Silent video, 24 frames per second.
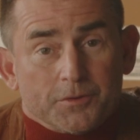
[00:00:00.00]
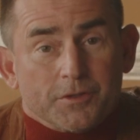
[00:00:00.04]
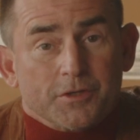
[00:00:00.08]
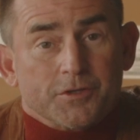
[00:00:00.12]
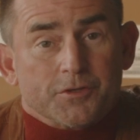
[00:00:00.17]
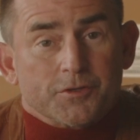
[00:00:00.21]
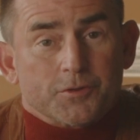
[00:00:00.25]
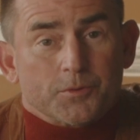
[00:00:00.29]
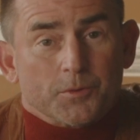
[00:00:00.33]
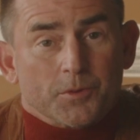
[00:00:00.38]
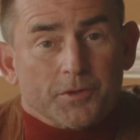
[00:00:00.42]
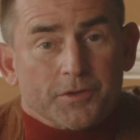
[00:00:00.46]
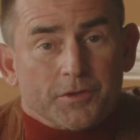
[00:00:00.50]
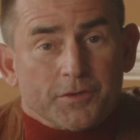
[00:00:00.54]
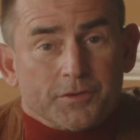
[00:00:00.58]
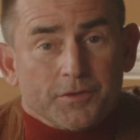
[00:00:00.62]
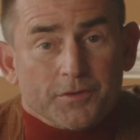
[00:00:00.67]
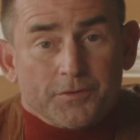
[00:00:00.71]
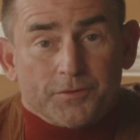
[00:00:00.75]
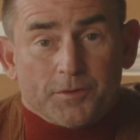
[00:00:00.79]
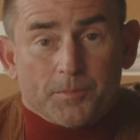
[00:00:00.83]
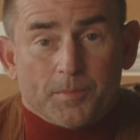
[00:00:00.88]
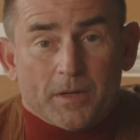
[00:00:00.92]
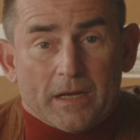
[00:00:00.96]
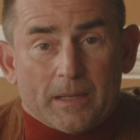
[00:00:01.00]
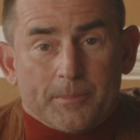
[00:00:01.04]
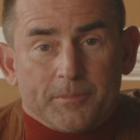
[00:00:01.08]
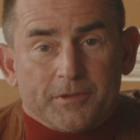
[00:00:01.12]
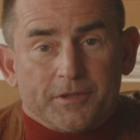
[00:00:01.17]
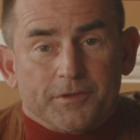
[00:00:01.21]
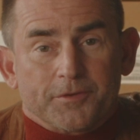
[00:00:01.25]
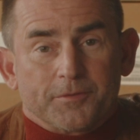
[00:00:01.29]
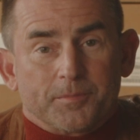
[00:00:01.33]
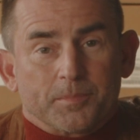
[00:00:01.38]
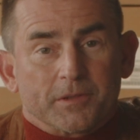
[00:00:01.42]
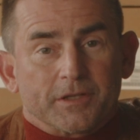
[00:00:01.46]
ensure that this department
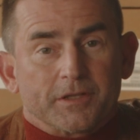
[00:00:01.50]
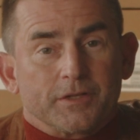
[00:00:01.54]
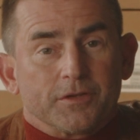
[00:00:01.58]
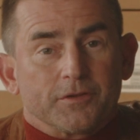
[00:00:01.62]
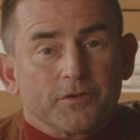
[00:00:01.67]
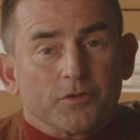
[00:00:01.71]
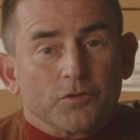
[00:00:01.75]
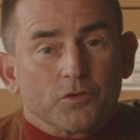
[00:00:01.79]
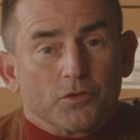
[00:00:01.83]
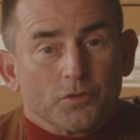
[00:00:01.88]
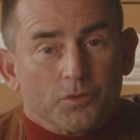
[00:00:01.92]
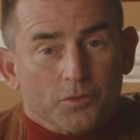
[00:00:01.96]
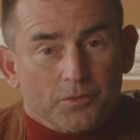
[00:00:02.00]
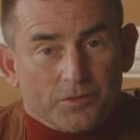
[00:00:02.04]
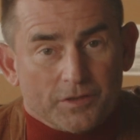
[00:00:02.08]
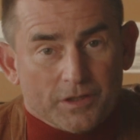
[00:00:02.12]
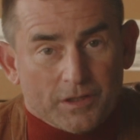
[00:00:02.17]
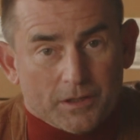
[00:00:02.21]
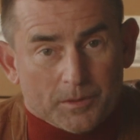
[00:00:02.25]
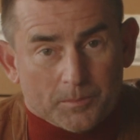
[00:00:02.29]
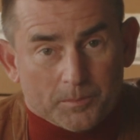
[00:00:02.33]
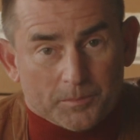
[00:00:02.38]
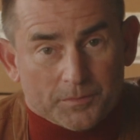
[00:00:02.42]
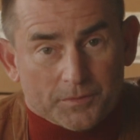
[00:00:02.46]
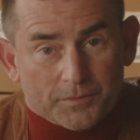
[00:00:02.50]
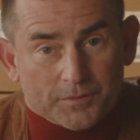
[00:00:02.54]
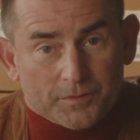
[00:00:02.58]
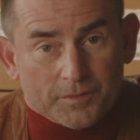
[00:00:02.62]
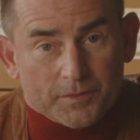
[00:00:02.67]
is split into two teams.